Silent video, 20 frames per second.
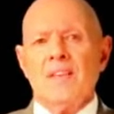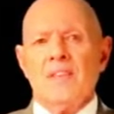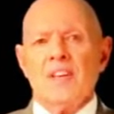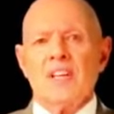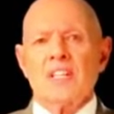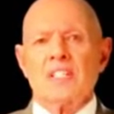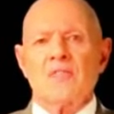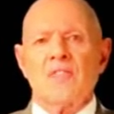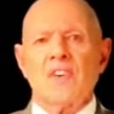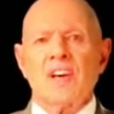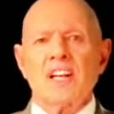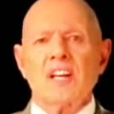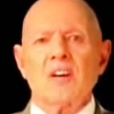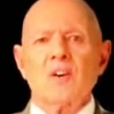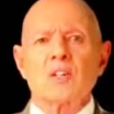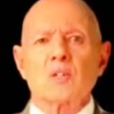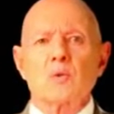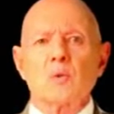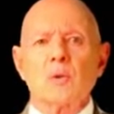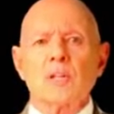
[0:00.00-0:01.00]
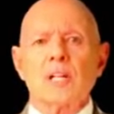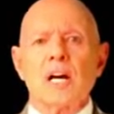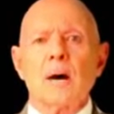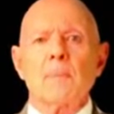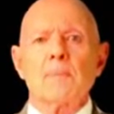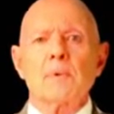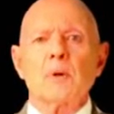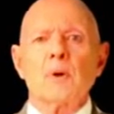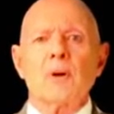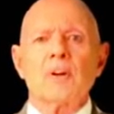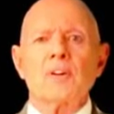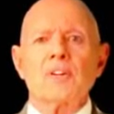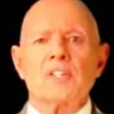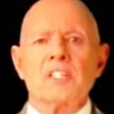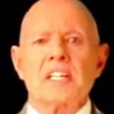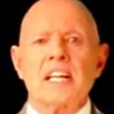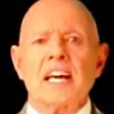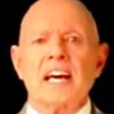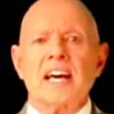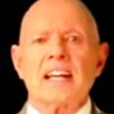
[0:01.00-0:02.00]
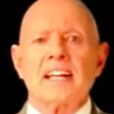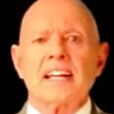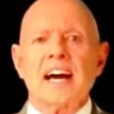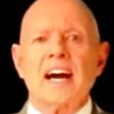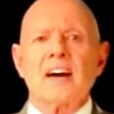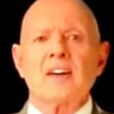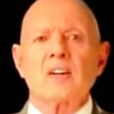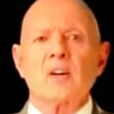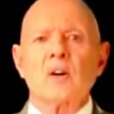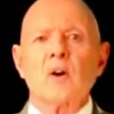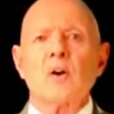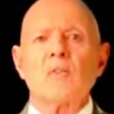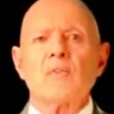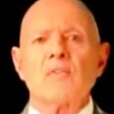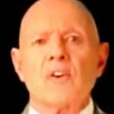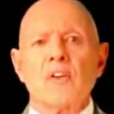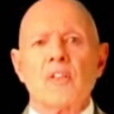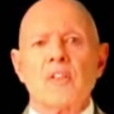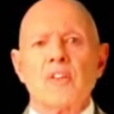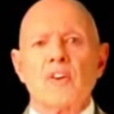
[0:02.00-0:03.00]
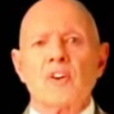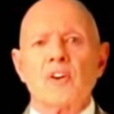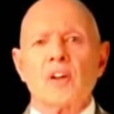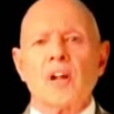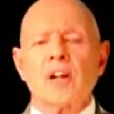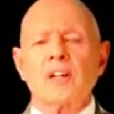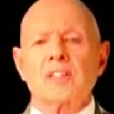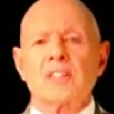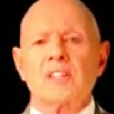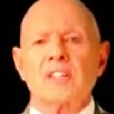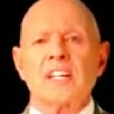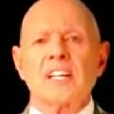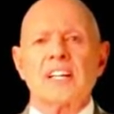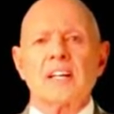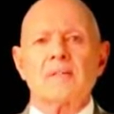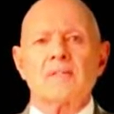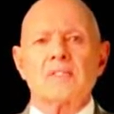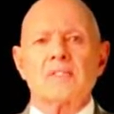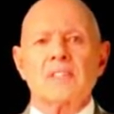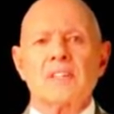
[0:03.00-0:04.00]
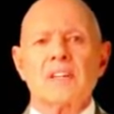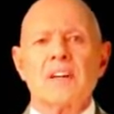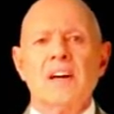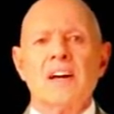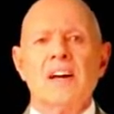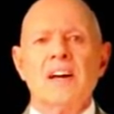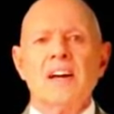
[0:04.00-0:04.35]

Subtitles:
These videos will help you understand how to go for third alternatives